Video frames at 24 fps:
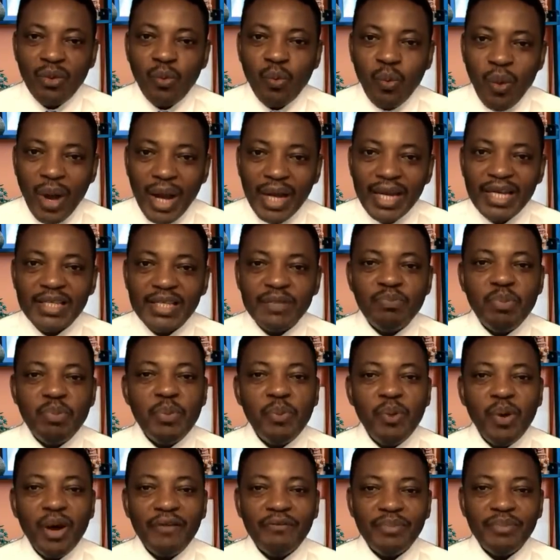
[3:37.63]
What these
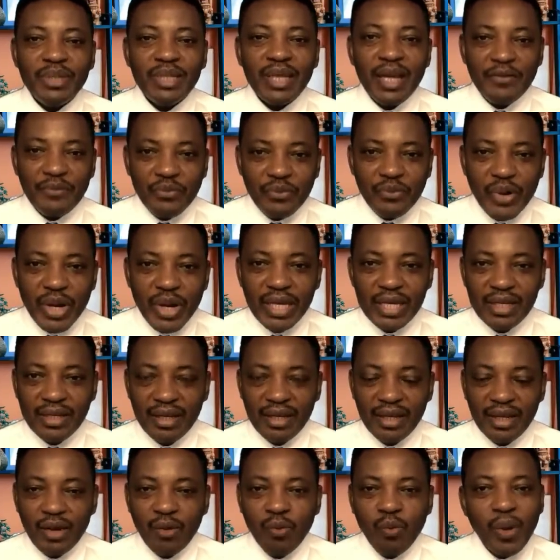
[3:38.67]
people have been afraid,
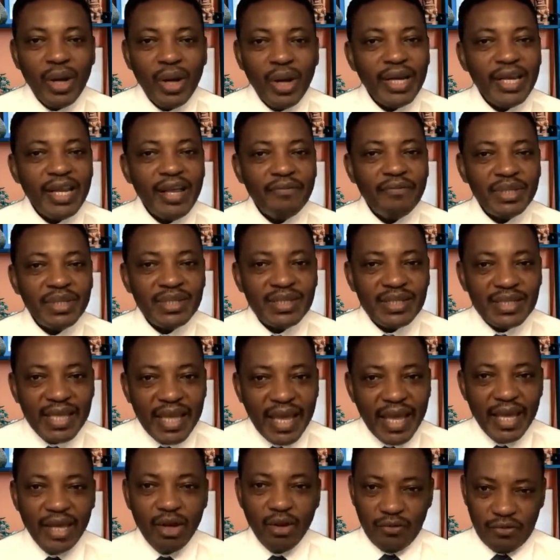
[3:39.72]
what they have been
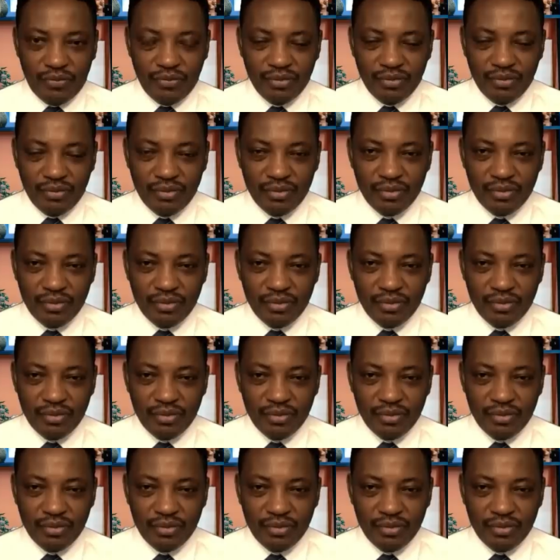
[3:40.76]
scared of,